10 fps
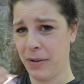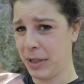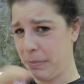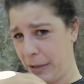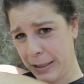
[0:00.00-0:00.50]

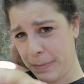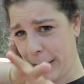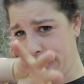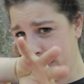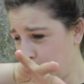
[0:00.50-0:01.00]
with bug
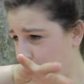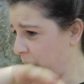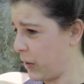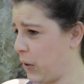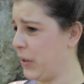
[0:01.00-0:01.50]
spray,
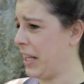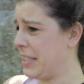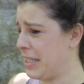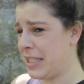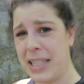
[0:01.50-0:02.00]
and oh,
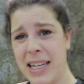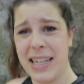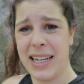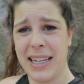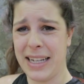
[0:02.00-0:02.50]
that tastes,
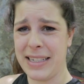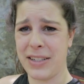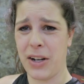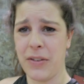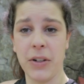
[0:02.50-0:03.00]
that
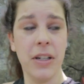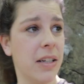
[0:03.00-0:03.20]
tastes awful.